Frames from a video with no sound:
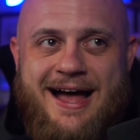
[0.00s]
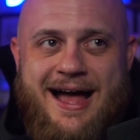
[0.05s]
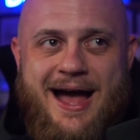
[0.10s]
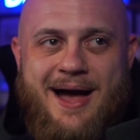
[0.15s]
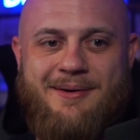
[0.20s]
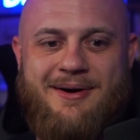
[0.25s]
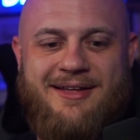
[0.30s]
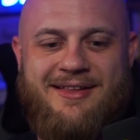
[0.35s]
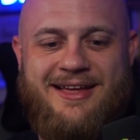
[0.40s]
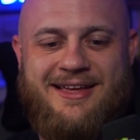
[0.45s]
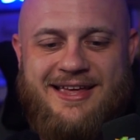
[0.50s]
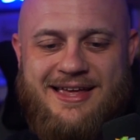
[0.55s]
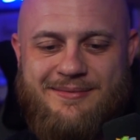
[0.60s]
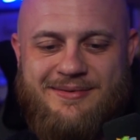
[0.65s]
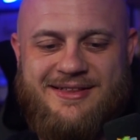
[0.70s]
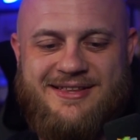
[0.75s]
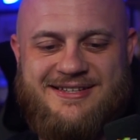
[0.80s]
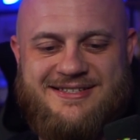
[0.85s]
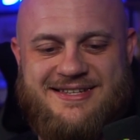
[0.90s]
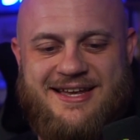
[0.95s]
I like
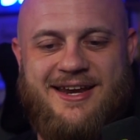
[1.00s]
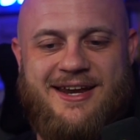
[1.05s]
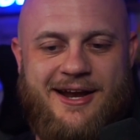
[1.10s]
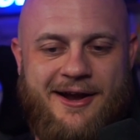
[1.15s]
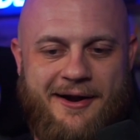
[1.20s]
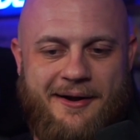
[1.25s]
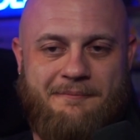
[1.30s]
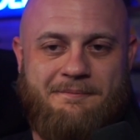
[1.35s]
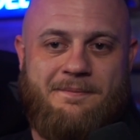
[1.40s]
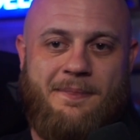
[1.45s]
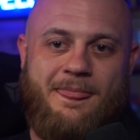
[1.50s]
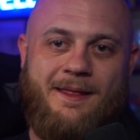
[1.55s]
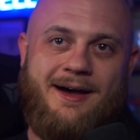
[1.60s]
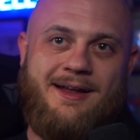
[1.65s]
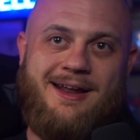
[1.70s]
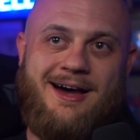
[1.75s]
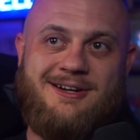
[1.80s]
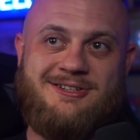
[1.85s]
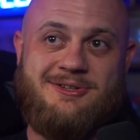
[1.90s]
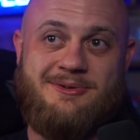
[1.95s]
keeping these in here and
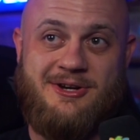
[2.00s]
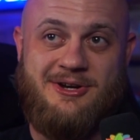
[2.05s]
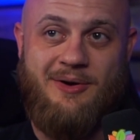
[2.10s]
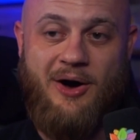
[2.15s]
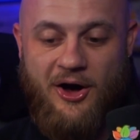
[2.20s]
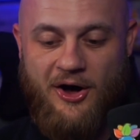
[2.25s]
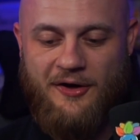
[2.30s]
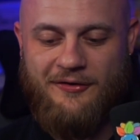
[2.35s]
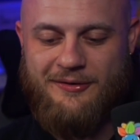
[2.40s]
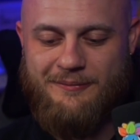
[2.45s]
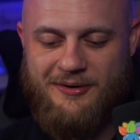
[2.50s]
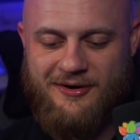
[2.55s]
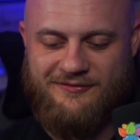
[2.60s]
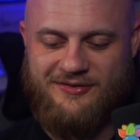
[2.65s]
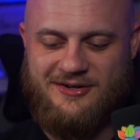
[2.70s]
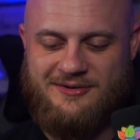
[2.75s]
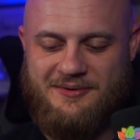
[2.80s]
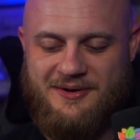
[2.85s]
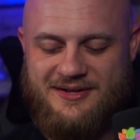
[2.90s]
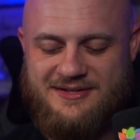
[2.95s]
not showing you all the
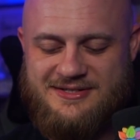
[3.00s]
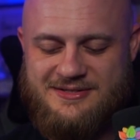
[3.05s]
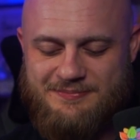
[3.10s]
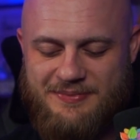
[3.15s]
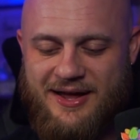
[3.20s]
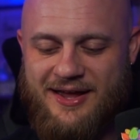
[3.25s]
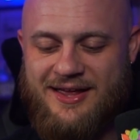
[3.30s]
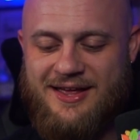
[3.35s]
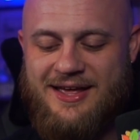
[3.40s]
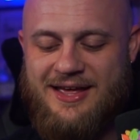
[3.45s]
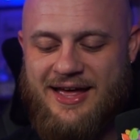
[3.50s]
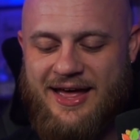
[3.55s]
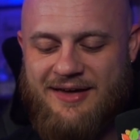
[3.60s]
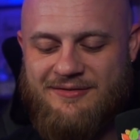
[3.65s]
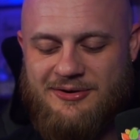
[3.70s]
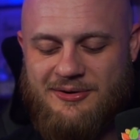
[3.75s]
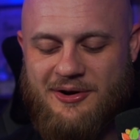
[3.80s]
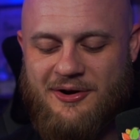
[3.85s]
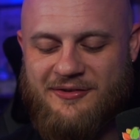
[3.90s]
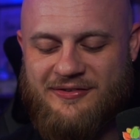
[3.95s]
perfect ones. But if
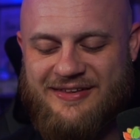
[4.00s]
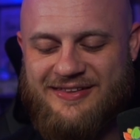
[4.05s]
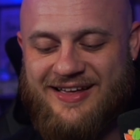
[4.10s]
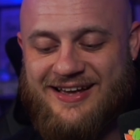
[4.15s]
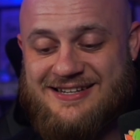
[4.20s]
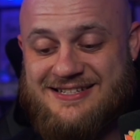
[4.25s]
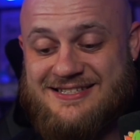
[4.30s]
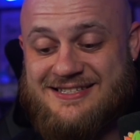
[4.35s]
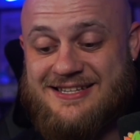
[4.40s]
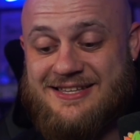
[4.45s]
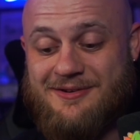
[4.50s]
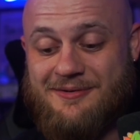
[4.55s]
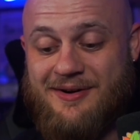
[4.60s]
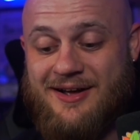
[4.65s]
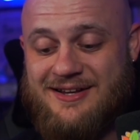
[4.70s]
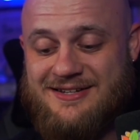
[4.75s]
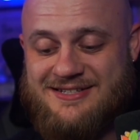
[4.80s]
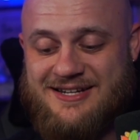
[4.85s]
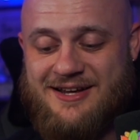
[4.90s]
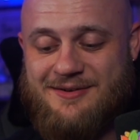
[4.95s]
you'd only like to see the
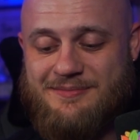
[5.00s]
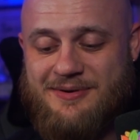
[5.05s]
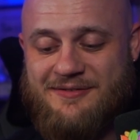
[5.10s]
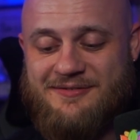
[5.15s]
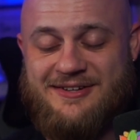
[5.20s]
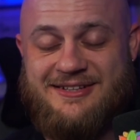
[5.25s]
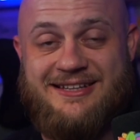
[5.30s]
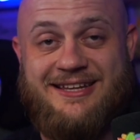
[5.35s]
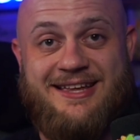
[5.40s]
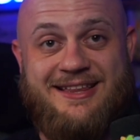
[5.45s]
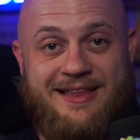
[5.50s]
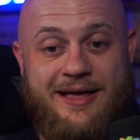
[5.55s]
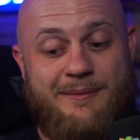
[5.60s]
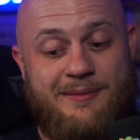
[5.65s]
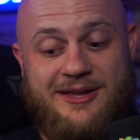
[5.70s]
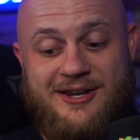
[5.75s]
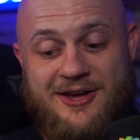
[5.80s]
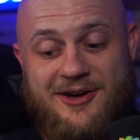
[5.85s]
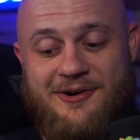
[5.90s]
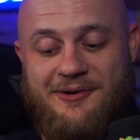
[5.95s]
run done perfectly, let
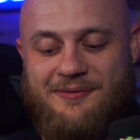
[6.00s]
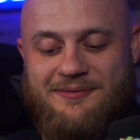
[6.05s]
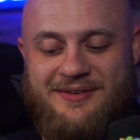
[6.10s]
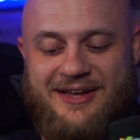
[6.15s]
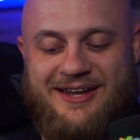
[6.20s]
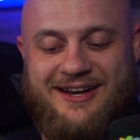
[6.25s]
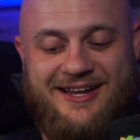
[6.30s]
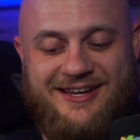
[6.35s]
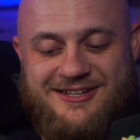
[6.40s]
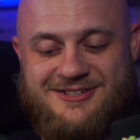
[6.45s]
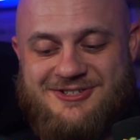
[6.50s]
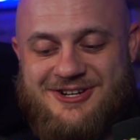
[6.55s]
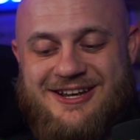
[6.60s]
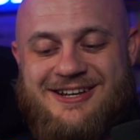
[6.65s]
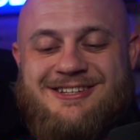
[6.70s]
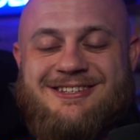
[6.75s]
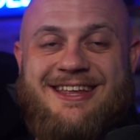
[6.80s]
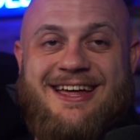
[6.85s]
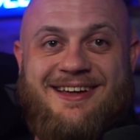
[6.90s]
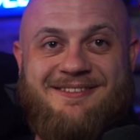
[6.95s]
me know and I can
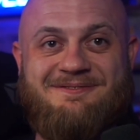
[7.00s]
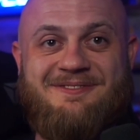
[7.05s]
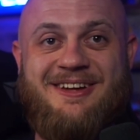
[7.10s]
change that.